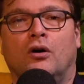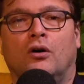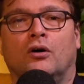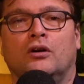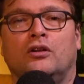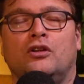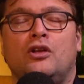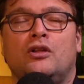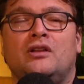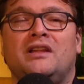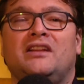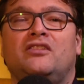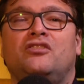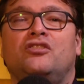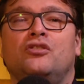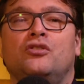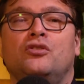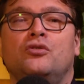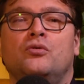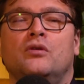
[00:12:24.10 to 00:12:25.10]
Or do you need
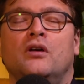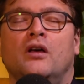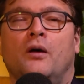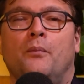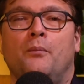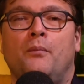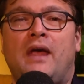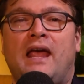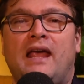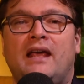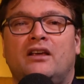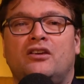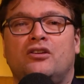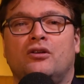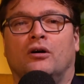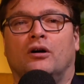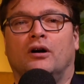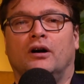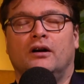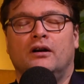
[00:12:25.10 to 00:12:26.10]
to
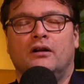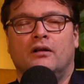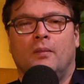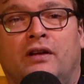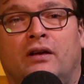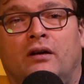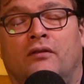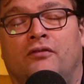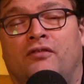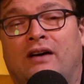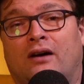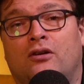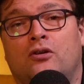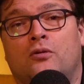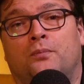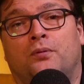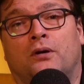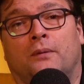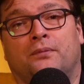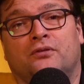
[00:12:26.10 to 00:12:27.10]
make your
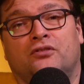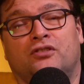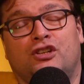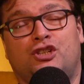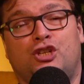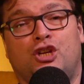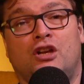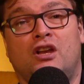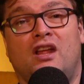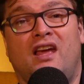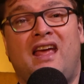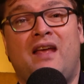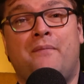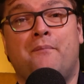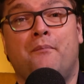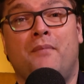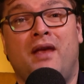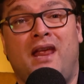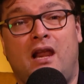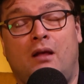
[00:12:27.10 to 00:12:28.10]
value proposition a
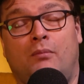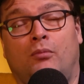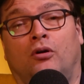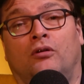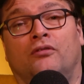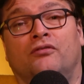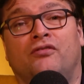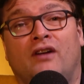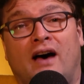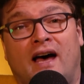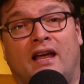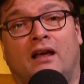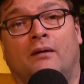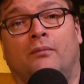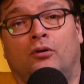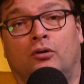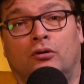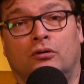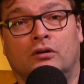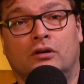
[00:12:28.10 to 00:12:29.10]
minimal
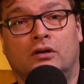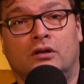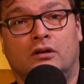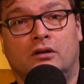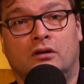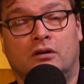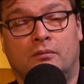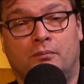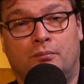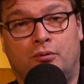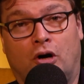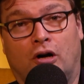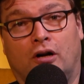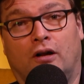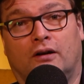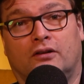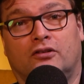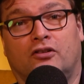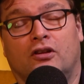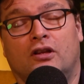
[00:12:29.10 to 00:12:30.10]
viable
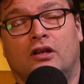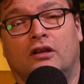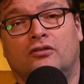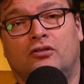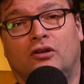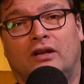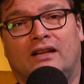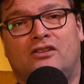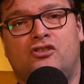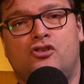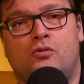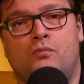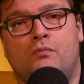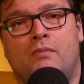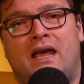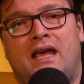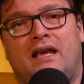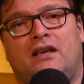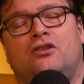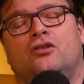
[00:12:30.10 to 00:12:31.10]
product so that you
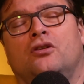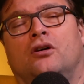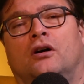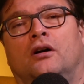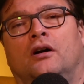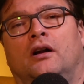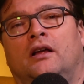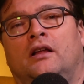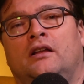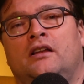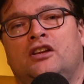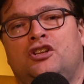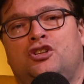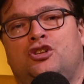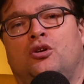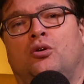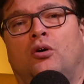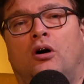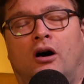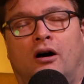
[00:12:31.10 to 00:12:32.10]
make your
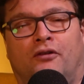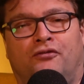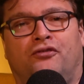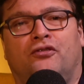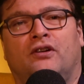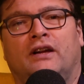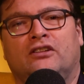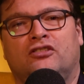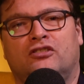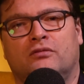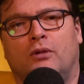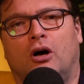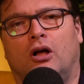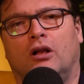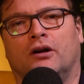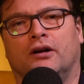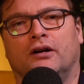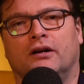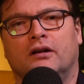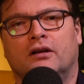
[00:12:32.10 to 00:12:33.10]
initial offering
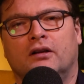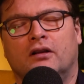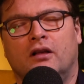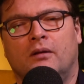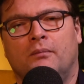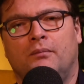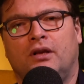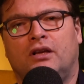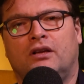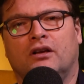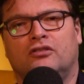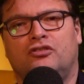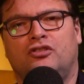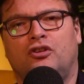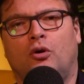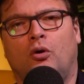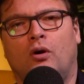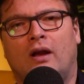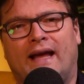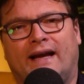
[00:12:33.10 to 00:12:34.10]
smaller because
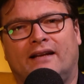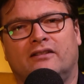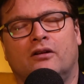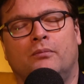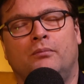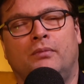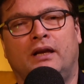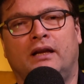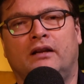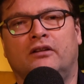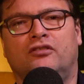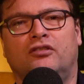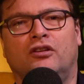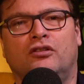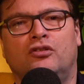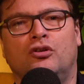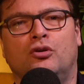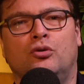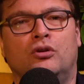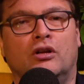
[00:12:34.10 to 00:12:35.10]
you lack the means
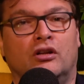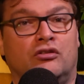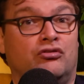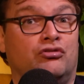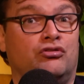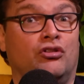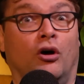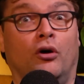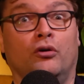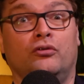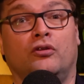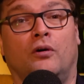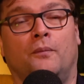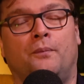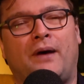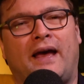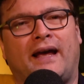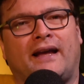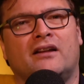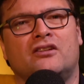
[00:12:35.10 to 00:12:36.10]
to do the total
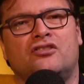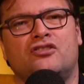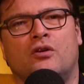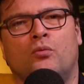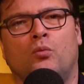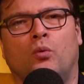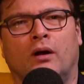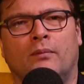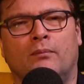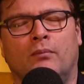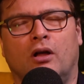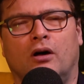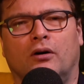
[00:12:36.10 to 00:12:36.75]
package in one